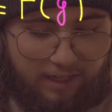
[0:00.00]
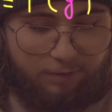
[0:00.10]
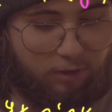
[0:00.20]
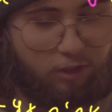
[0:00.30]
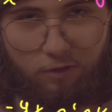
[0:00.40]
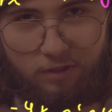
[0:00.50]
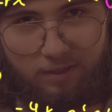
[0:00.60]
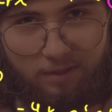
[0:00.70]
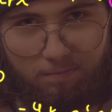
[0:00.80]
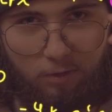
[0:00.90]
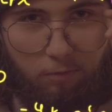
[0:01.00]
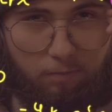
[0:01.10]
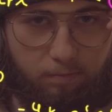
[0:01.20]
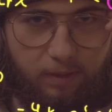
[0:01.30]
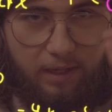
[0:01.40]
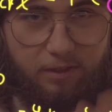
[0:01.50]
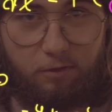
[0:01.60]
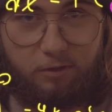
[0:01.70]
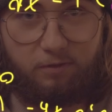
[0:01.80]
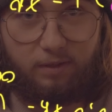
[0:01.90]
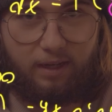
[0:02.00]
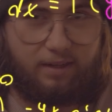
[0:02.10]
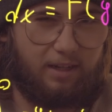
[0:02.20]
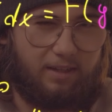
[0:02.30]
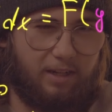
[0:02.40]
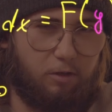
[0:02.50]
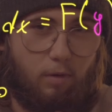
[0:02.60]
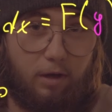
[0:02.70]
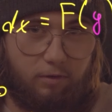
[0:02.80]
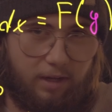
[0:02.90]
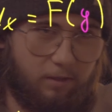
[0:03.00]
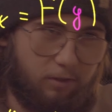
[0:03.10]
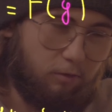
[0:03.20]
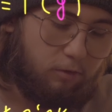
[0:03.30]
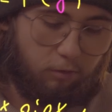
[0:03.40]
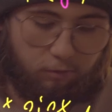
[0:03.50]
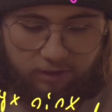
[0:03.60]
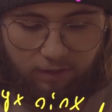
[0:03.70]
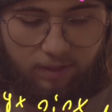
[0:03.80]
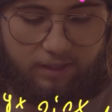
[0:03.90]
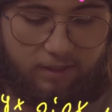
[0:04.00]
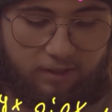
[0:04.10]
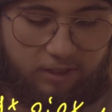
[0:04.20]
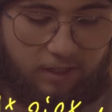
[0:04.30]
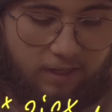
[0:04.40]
especially using the, calculus, calc 1 or calc 2 tools, stuff like this.